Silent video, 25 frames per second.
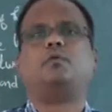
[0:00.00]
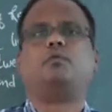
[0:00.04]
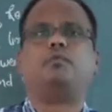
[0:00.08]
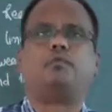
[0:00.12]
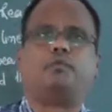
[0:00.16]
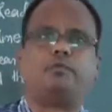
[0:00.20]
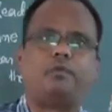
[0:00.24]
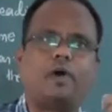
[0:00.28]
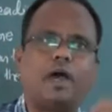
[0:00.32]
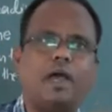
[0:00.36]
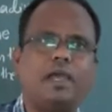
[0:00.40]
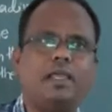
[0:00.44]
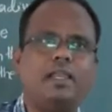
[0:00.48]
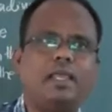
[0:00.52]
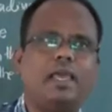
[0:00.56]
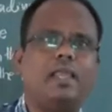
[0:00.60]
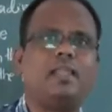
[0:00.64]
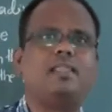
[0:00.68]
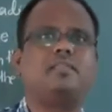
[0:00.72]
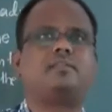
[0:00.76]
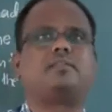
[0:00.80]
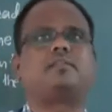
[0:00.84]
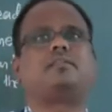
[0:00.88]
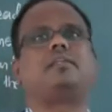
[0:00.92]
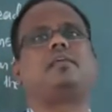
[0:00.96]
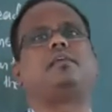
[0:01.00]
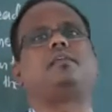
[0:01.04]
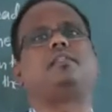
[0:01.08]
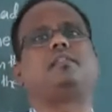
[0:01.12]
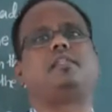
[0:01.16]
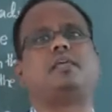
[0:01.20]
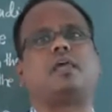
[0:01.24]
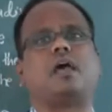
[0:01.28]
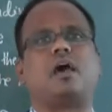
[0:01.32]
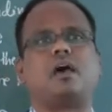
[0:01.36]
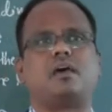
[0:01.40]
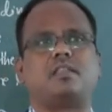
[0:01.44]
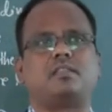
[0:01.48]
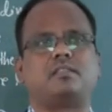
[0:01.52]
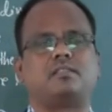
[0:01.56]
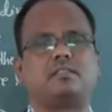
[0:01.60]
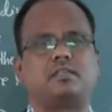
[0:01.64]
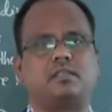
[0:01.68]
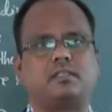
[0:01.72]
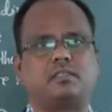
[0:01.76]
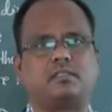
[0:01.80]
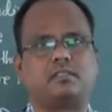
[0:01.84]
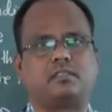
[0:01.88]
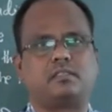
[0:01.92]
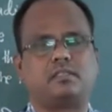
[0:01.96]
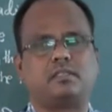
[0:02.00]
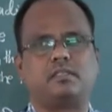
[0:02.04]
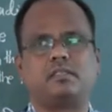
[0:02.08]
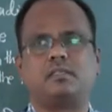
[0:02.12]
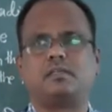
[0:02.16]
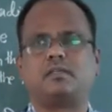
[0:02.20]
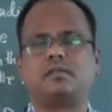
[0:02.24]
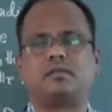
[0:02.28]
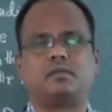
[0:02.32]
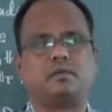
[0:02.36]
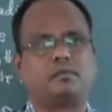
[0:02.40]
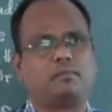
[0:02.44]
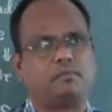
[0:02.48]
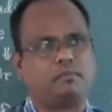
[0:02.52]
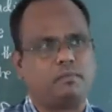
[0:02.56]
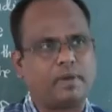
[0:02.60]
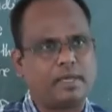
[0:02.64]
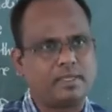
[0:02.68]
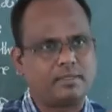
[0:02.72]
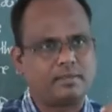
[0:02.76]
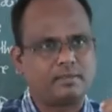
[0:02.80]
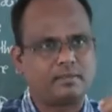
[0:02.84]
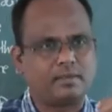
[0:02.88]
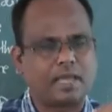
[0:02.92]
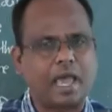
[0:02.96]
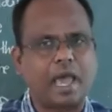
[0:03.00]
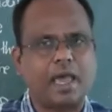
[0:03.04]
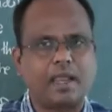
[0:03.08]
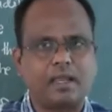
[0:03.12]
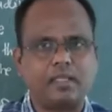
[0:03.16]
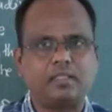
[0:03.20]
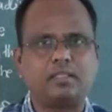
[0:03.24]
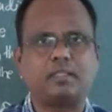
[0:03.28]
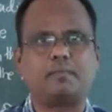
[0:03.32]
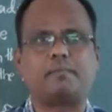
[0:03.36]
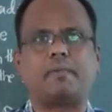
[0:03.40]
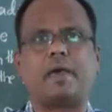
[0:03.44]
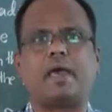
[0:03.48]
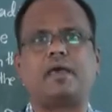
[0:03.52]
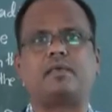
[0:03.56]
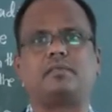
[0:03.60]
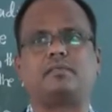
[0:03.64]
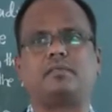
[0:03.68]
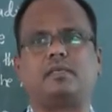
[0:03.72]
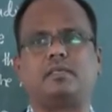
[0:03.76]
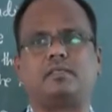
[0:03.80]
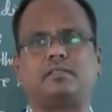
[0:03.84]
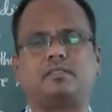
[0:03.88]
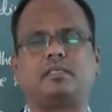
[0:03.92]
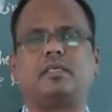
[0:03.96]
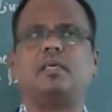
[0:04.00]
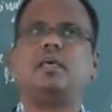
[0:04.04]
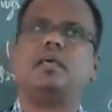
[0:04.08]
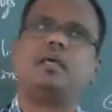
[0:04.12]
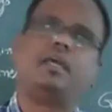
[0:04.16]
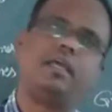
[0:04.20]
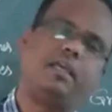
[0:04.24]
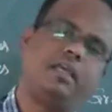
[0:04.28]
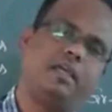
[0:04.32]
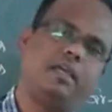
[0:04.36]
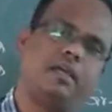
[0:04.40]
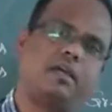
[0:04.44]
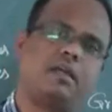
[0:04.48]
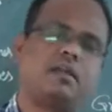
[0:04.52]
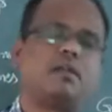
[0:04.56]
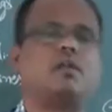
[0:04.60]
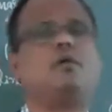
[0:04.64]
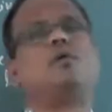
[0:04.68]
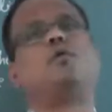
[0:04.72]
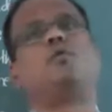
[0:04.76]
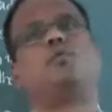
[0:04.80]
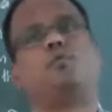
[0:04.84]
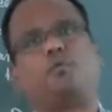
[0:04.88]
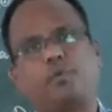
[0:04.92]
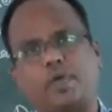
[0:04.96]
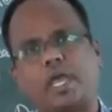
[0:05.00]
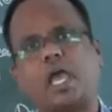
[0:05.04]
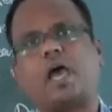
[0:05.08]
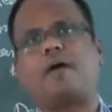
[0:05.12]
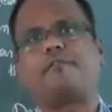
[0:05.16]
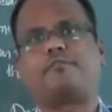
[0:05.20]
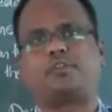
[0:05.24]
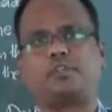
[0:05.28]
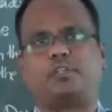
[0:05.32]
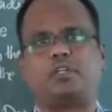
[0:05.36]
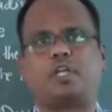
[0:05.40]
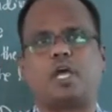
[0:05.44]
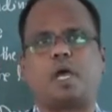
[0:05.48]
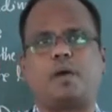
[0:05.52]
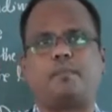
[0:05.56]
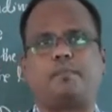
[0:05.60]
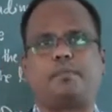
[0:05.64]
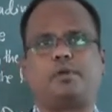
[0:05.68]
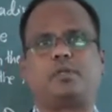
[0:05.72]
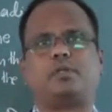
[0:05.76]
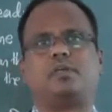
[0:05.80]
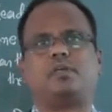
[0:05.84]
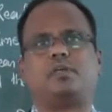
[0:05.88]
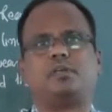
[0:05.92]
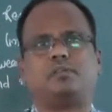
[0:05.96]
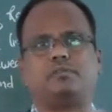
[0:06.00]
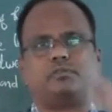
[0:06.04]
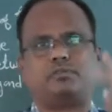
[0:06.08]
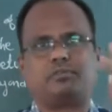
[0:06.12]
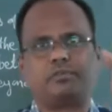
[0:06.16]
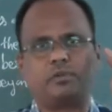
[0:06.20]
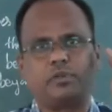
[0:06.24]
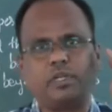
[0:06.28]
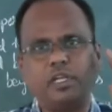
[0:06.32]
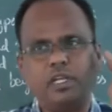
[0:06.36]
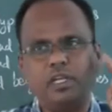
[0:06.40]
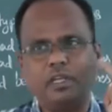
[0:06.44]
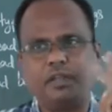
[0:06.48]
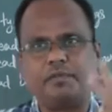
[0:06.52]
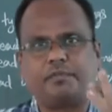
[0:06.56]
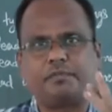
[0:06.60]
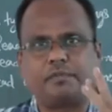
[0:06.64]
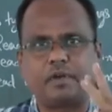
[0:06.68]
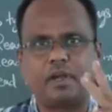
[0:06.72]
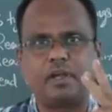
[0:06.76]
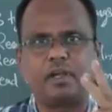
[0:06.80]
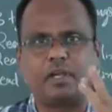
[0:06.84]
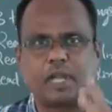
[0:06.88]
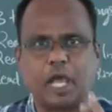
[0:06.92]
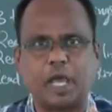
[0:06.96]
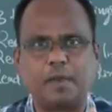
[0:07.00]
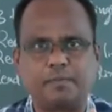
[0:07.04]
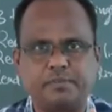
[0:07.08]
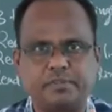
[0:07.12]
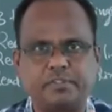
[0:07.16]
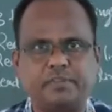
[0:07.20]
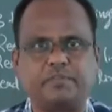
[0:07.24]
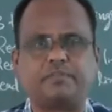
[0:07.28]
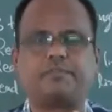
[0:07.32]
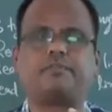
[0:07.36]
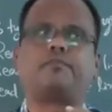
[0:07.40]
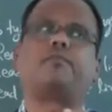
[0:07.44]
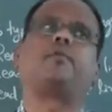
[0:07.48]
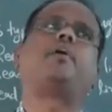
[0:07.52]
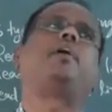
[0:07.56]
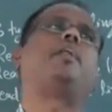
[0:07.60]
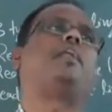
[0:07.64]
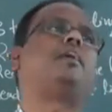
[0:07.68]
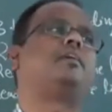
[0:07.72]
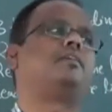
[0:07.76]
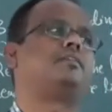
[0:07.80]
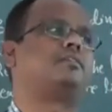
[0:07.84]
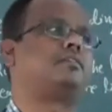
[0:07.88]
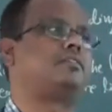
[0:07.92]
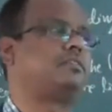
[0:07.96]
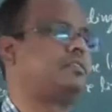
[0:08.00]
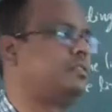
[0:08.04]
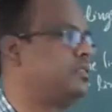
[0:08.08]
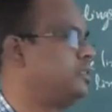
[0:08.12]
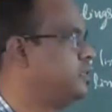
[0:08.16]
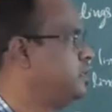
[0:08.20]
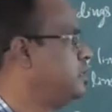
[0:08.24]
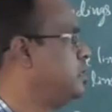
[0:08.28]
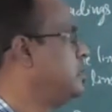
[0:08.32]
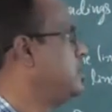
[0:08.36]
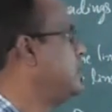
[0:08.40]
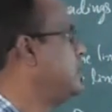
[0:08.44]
While eliciting the answers by scanning the passage, here we have to adopt 3 different types of readings.